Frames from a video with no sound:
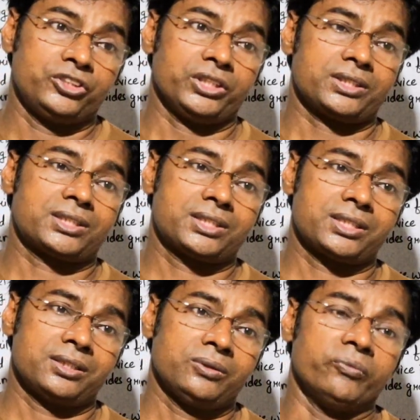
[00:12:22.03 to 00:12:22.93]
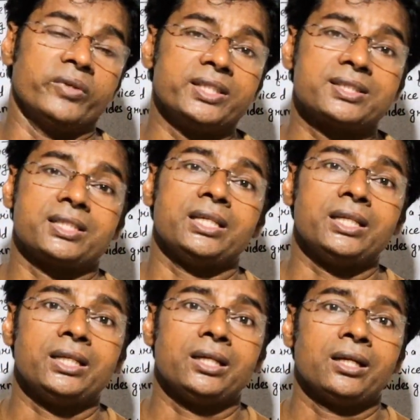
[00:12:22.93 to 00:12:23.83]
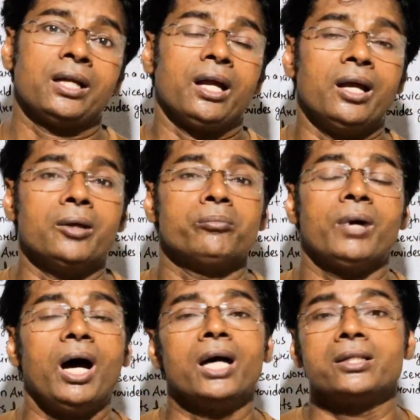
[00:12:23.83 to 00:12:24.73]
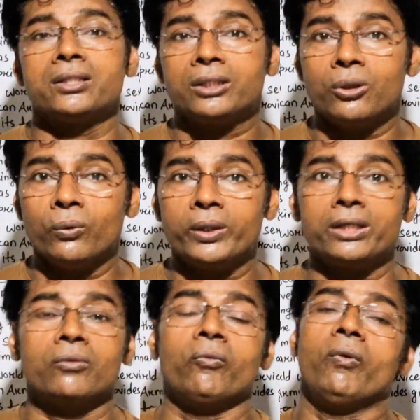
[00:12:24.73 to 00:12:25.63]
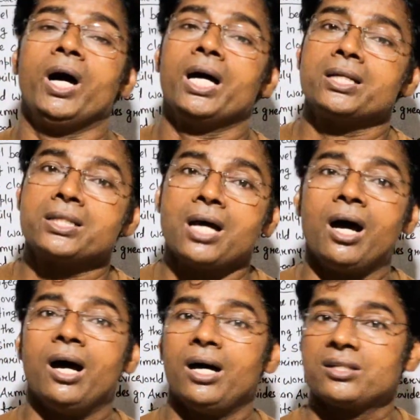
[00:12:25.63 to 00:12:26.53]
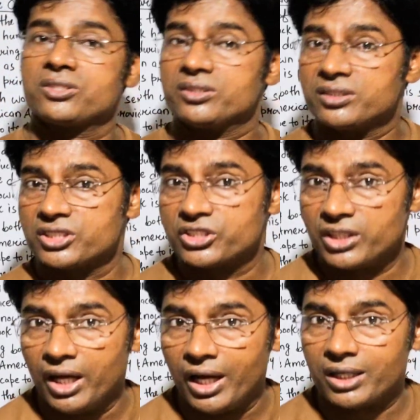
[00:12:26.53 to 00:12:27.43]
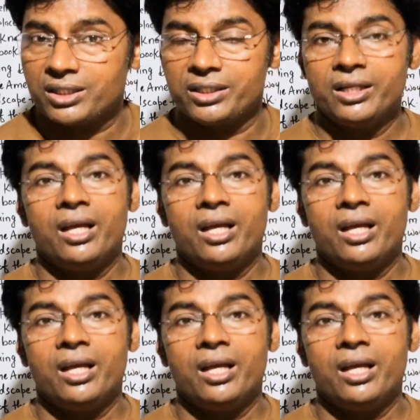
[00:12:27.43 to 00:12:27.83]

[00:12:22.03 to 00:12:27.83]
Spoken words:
just we see him undergoing one heart attack